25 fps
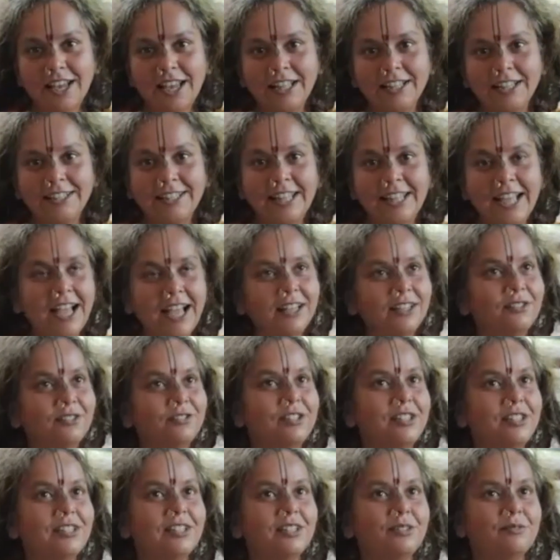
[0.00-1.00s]
And that
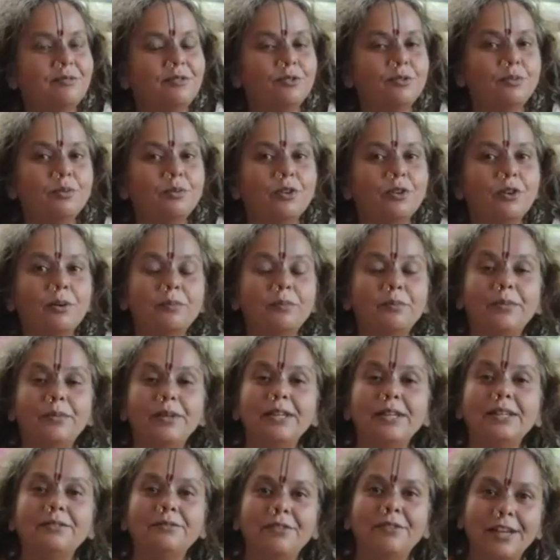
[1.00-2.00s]
will give you
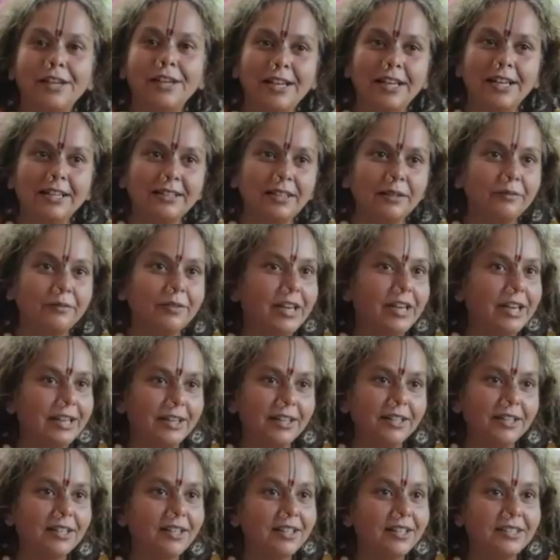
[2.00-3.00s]
complete vairagya.
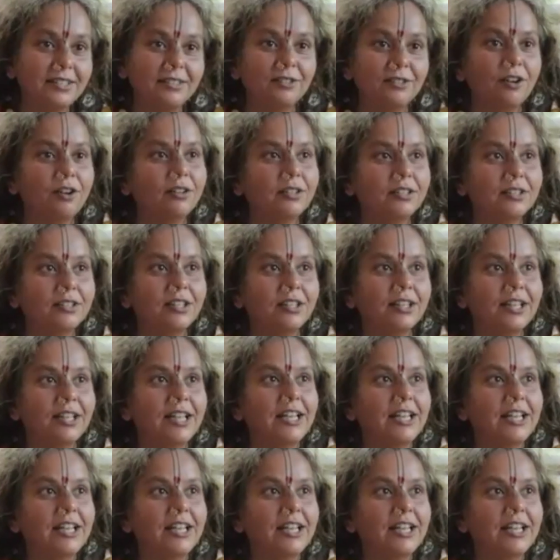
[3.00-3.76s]
Vairagya is not,